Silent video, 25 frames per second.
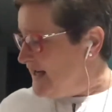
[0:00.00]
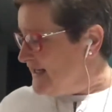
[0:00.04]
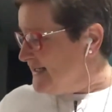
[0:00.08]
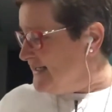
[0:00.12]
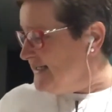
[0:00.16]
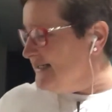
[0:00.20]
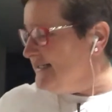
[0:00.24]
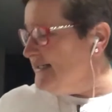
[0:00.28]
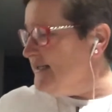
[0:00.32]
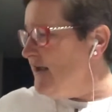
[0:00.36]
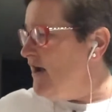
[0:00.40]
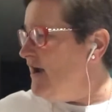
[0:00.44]

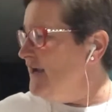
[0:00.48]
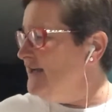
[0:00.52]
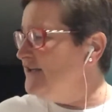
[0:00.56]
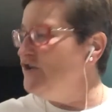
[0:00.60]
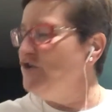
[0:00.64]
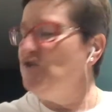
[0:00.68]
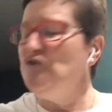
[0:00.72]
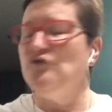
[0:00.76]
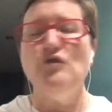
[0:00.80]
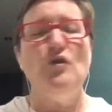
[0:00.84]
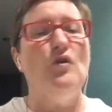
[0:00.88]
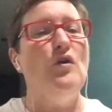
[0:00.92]
decide
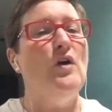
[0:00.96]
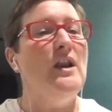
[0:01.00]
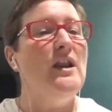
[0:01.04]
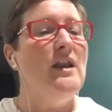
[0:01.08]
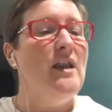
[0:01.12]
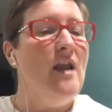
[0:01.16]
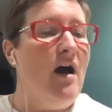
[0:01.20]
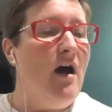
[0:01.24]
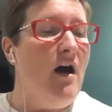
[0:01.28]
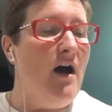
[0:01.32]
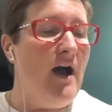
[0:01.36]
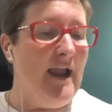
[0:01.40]
to draw a
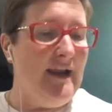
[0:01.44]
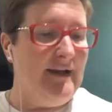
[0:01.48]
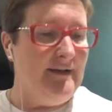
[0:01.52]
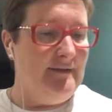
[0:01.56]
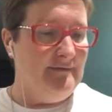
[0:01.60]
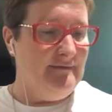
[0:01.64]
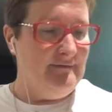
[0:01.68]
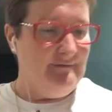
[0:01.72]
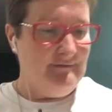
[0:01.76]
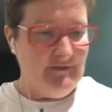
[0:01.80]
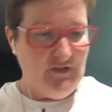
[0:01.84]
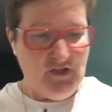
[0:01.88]

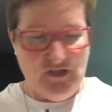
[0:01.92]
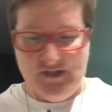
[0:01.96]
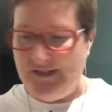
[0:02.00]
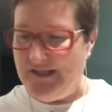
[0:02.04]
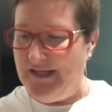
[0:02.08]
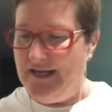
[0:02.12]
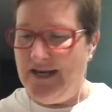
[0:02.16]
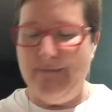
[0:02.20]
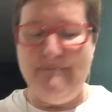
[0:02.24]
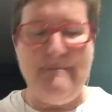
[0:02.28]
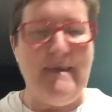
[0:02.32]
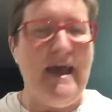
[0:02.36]
line, just
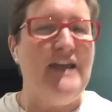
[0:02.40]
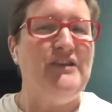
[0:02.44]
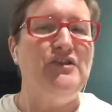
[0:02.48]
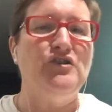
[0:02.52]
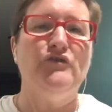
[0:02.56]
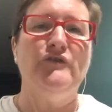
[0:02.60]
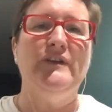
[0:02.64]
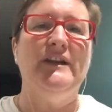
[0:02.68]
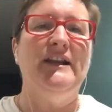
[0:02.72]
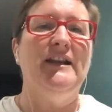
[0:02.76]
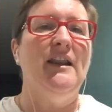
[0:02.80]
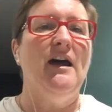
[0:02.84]
an
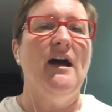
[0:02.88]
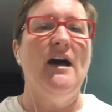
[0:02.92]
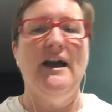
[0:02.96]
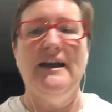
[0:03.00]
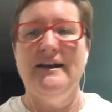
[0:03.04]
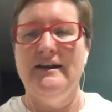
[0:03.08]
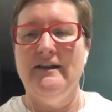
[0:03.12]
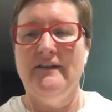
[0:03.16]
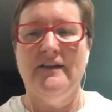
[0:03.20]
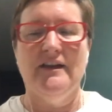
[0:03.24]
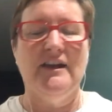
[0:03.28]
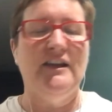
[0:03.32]
imaginary
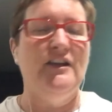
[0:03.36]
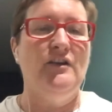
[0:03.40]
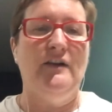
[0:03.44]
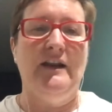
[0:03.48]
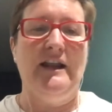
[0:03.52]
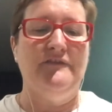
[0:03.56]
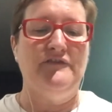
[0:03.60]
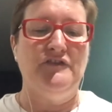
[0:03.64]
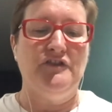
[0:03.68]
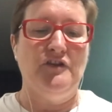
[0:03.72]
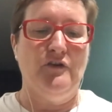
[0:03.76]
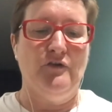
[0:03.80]
line on you
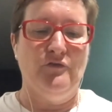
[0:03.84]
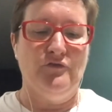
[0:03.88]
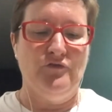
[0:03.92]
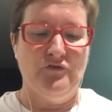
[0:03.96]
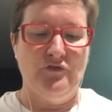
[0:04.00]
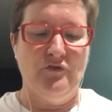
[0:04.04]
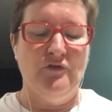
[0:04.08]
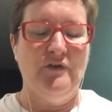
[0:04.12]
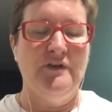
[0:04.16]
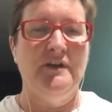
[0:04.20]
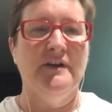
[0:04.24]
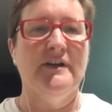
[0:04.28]
don't have to go and
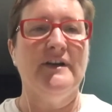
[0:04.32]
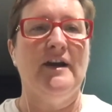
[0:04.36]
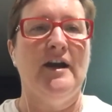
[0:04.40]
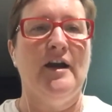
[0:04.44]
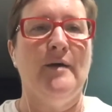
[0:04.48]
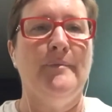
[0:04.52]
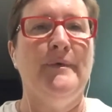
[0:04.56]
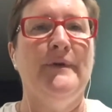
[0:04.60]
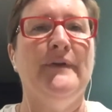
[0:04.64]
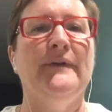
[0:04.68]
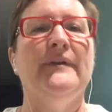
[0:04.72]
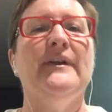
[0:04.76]
draw on your
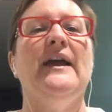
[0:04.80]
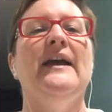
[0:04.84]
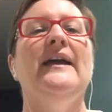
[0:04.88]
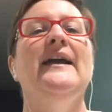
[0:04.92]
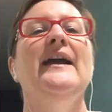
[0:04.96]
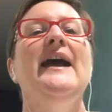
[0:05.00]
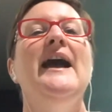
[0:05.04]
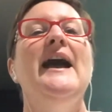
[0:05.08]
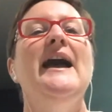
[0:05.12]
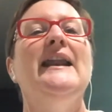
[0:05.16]
carpet, okay?